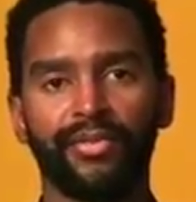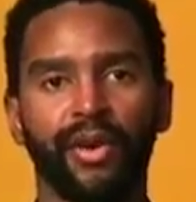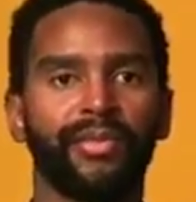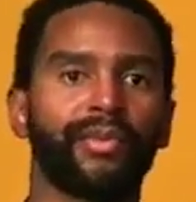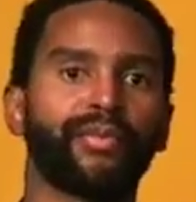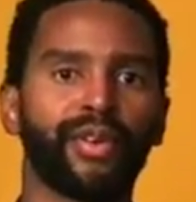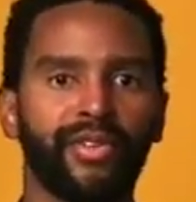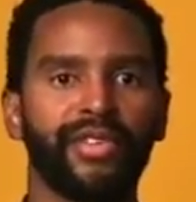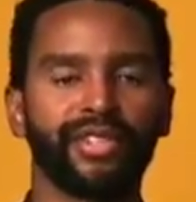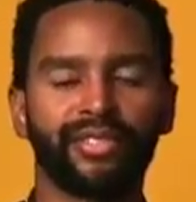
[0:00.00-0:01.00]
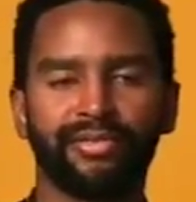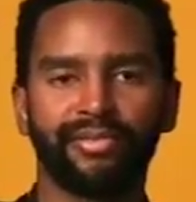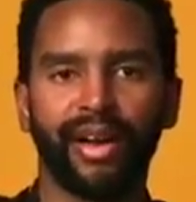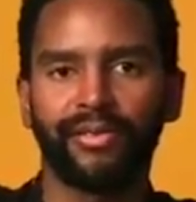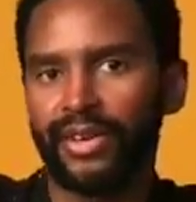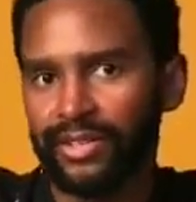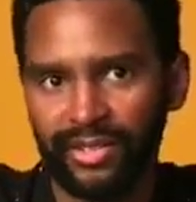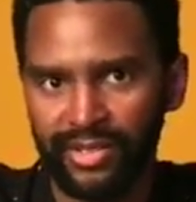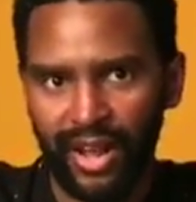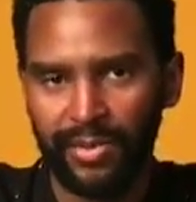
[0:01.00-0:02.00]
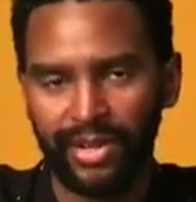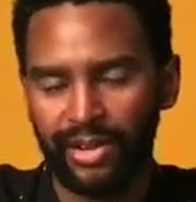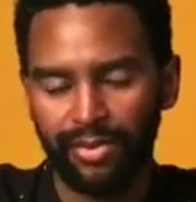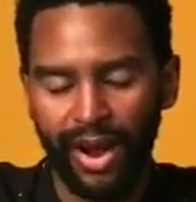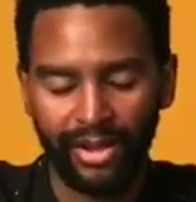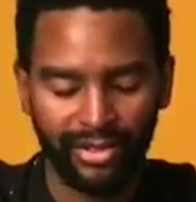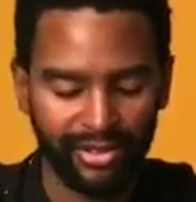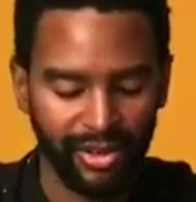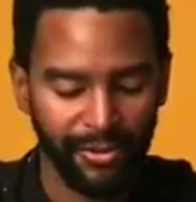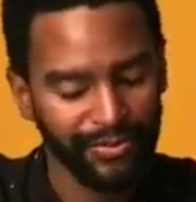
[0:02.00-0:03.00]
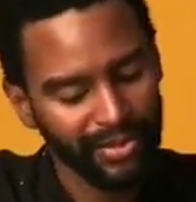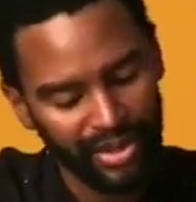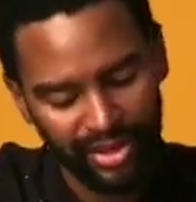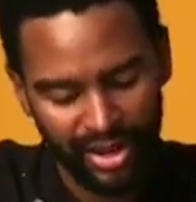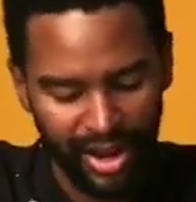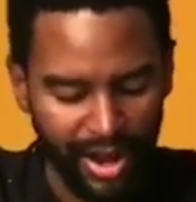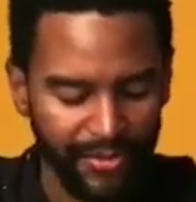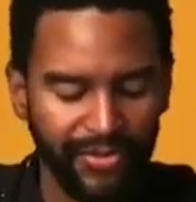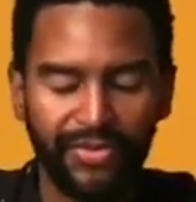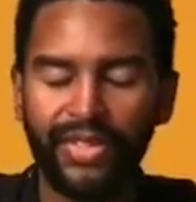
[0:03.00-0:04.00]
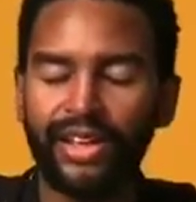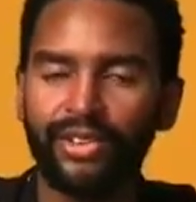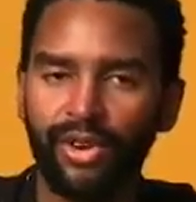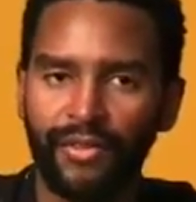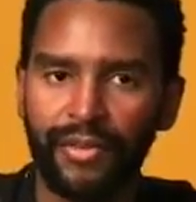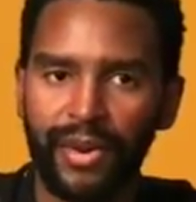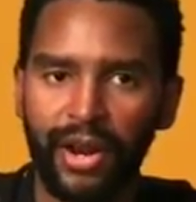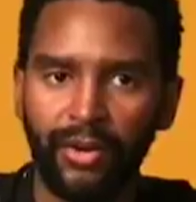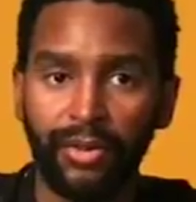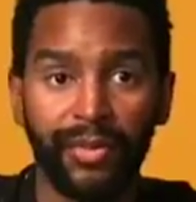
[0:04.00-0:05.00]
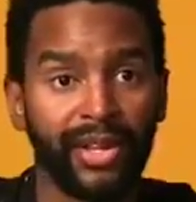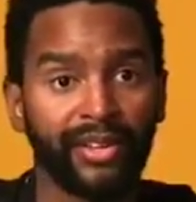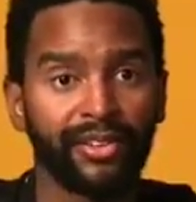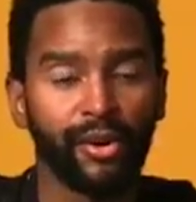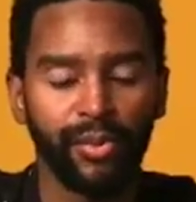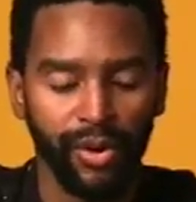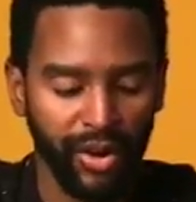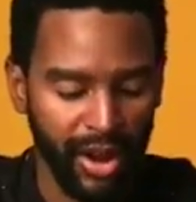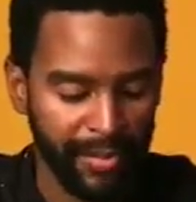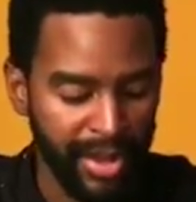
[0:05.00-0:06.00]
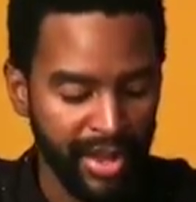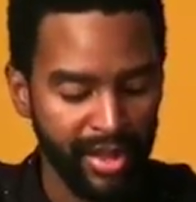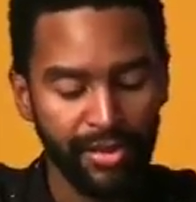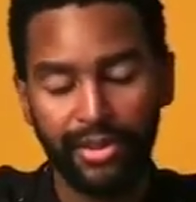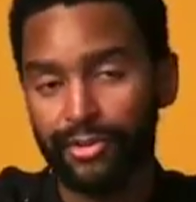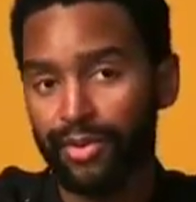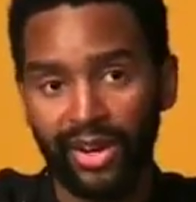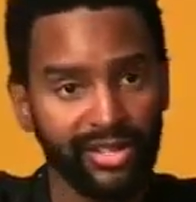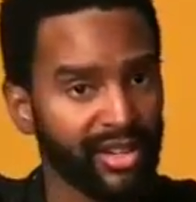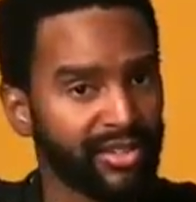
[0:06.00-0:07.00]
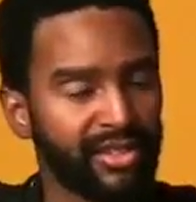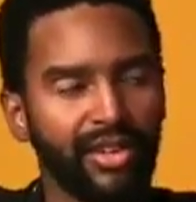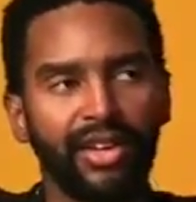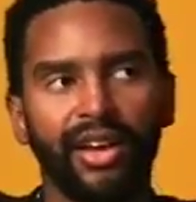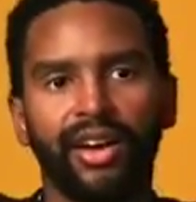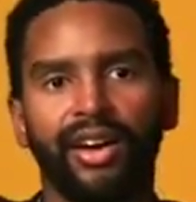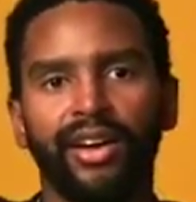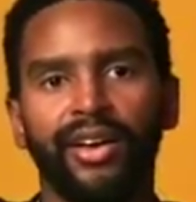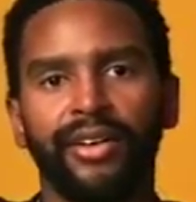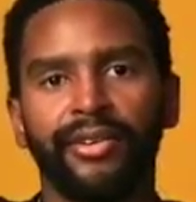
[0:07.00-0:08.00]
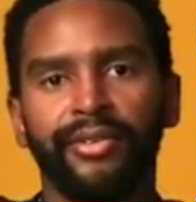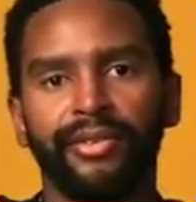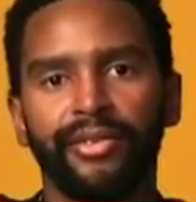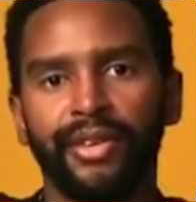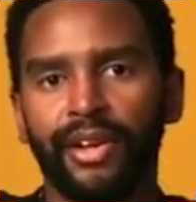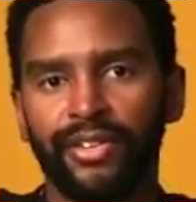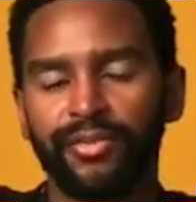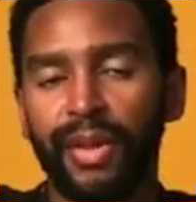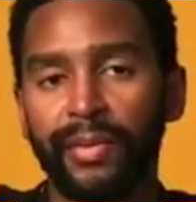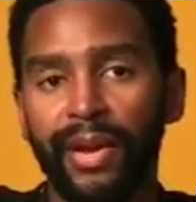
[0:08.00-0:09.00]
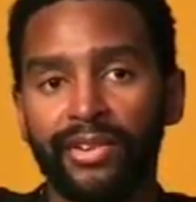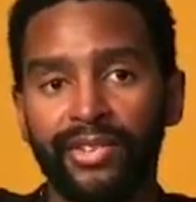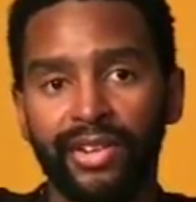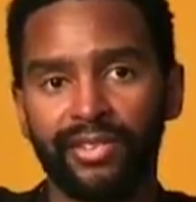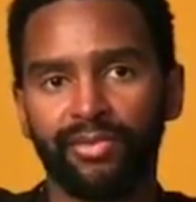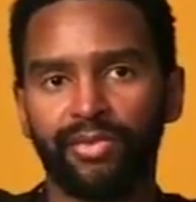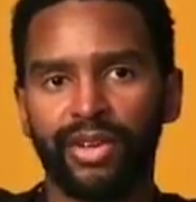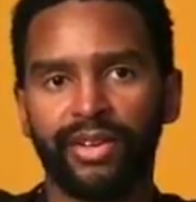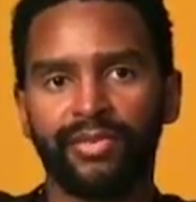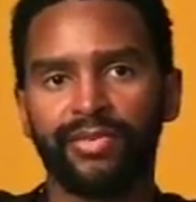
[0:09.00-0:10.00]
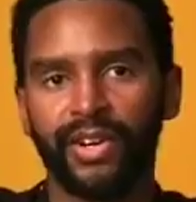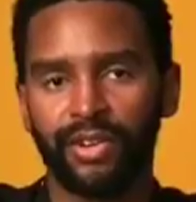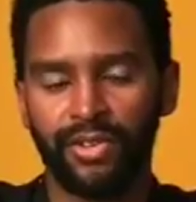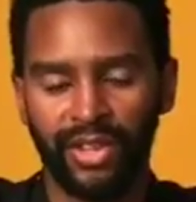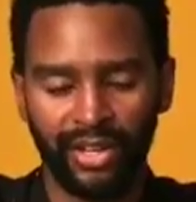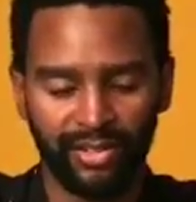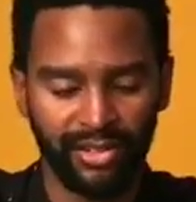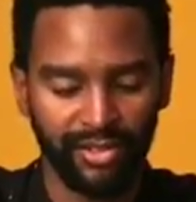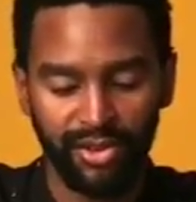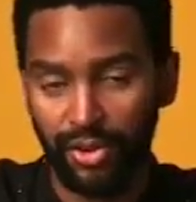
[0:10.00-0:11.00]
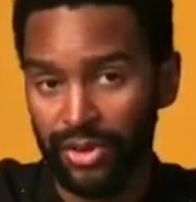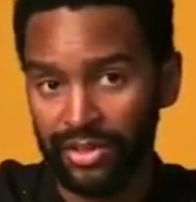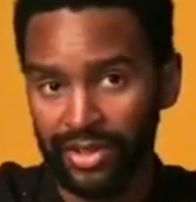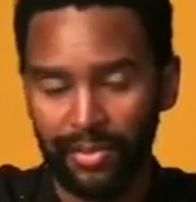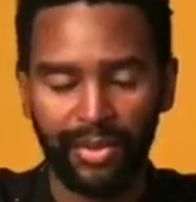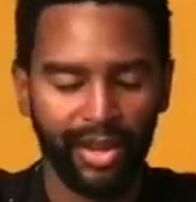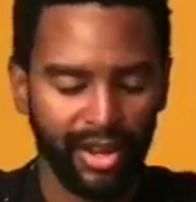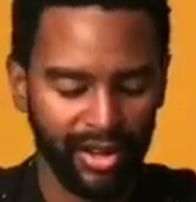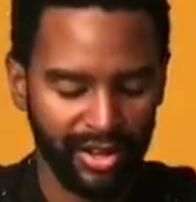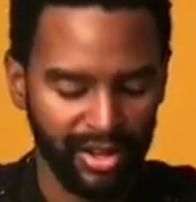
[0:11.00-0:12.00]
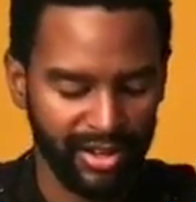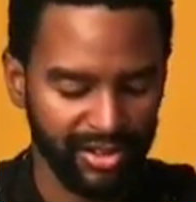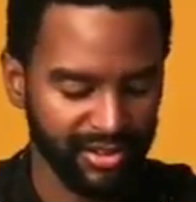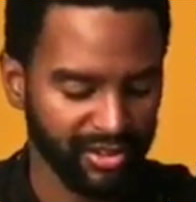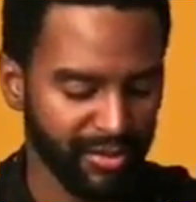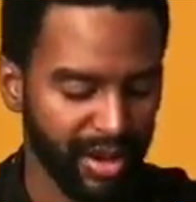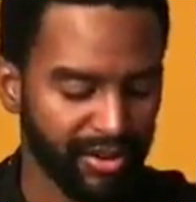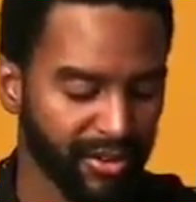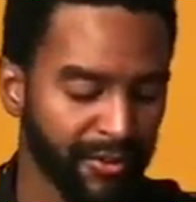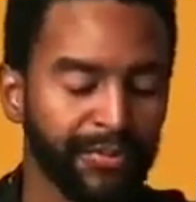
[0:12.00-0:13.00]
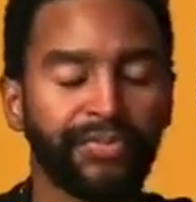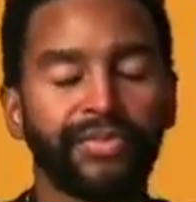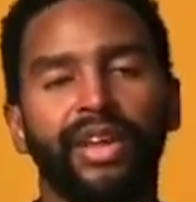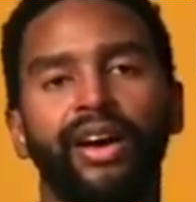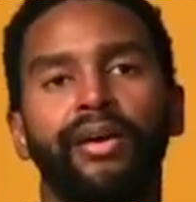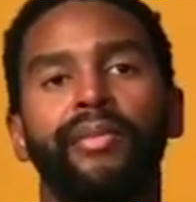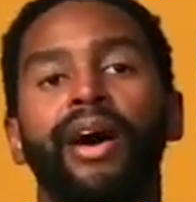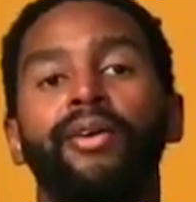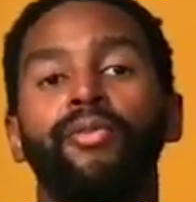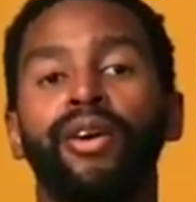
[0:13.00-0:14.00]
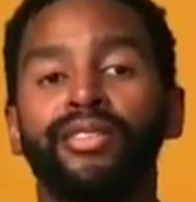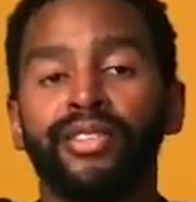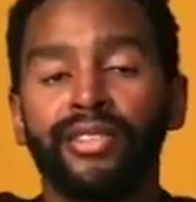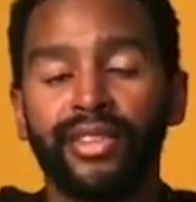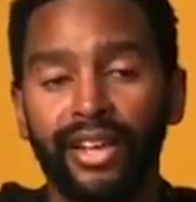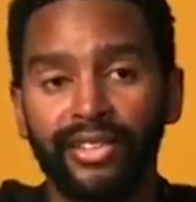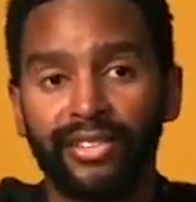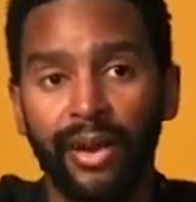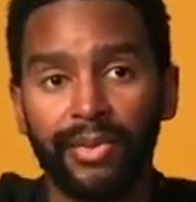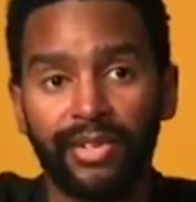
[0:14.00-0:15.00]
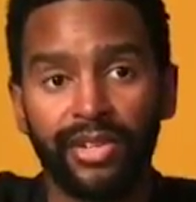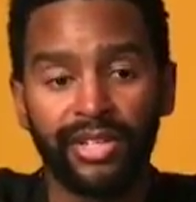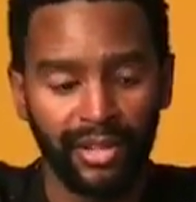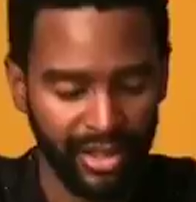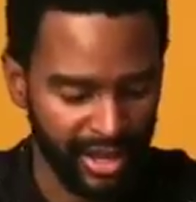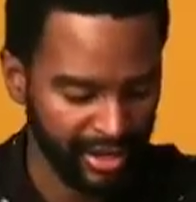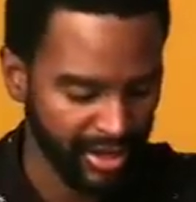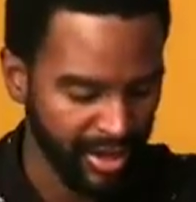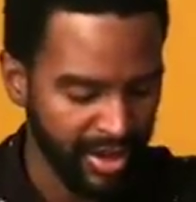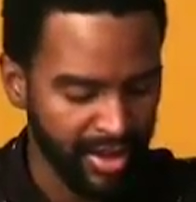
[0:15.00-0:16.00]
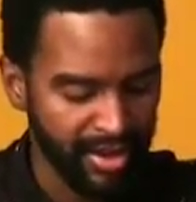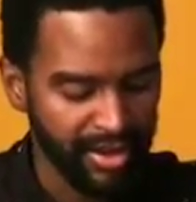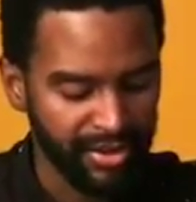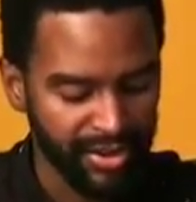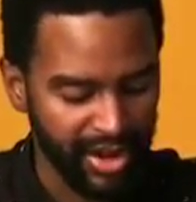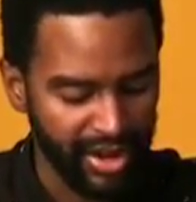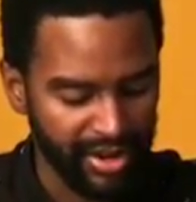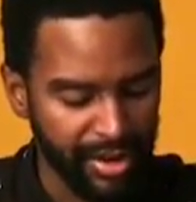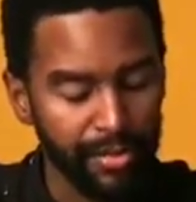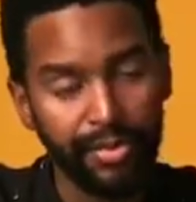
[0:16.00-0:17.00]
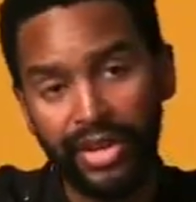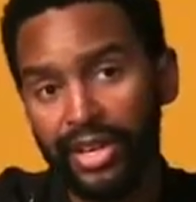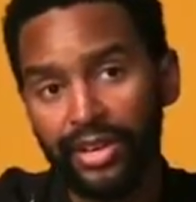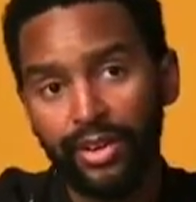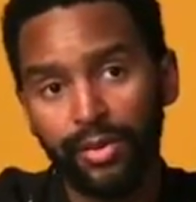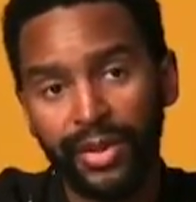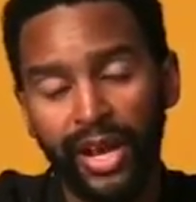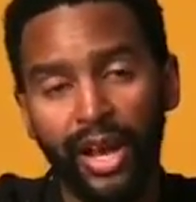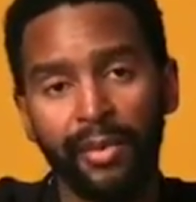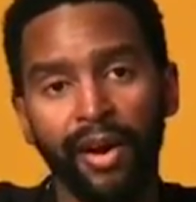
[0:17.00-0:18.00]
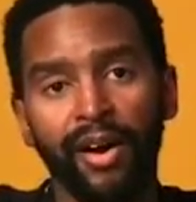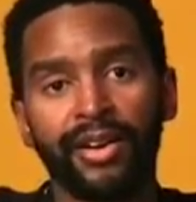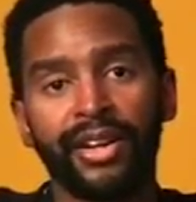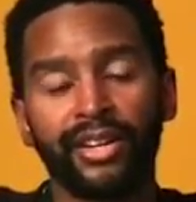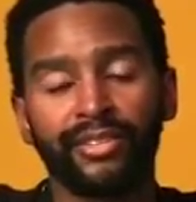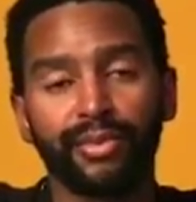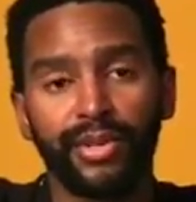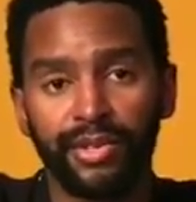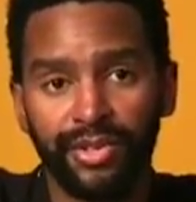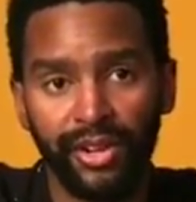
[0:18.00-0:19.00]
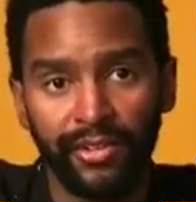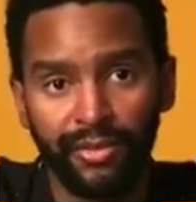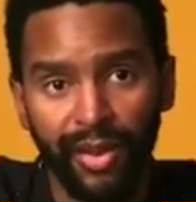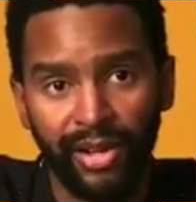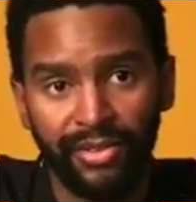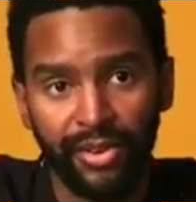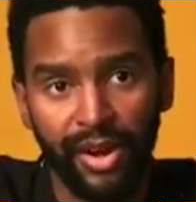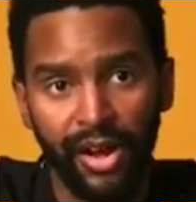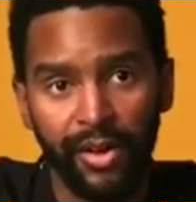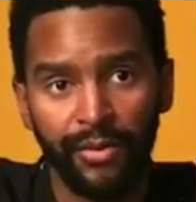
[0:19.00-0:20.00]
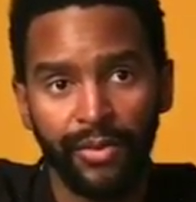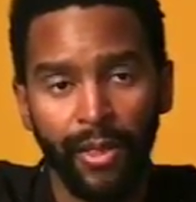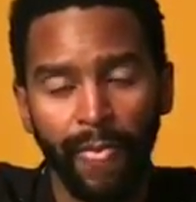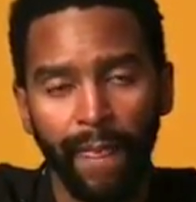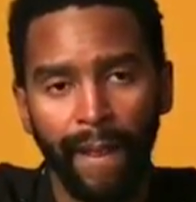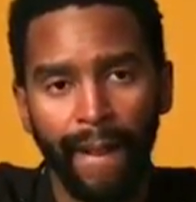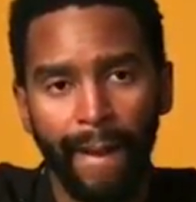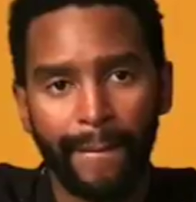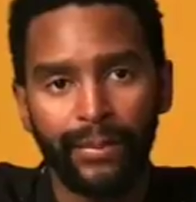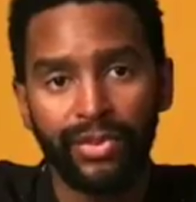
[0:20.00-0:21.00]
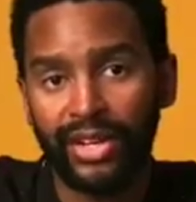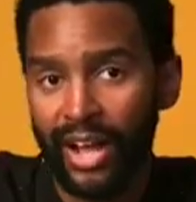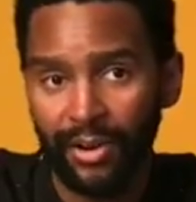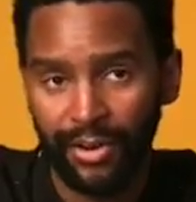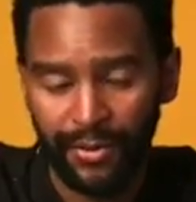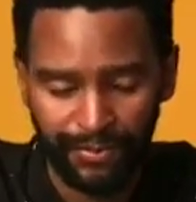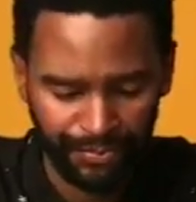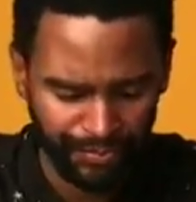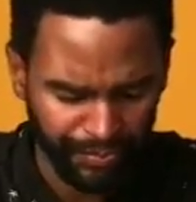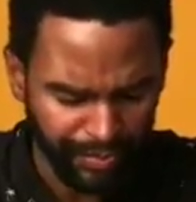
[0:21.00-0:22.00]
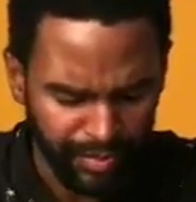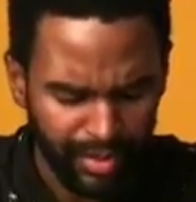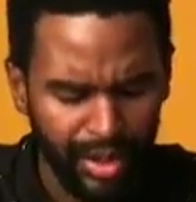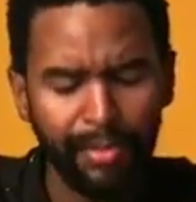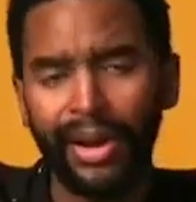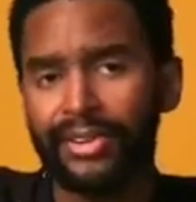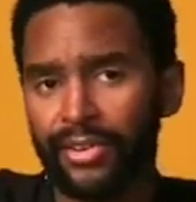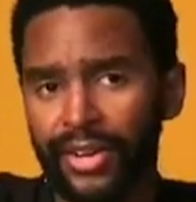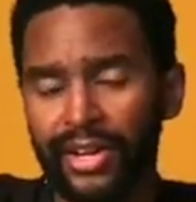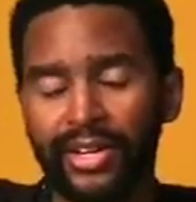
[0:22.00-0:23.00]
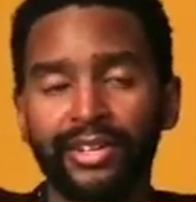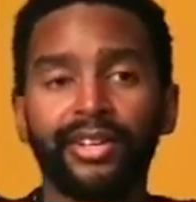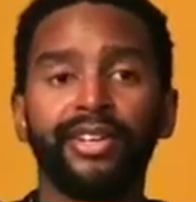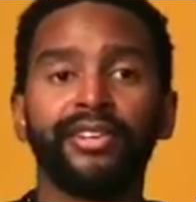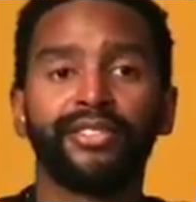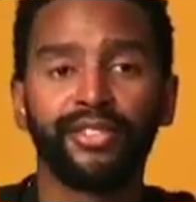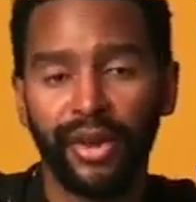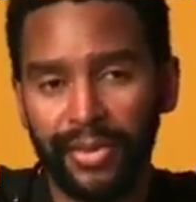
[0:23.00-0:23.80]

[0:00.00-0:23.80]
from the previous malfunctions that happened on the pilot. So, you know, I thank you all for bearing with me in this whole program, this process, and, you know, just being patient as we figure things and shore things up in this expansion. I want to take this opportunity to thank Jan B, who became our next producer level sponsor of The Counter by donating to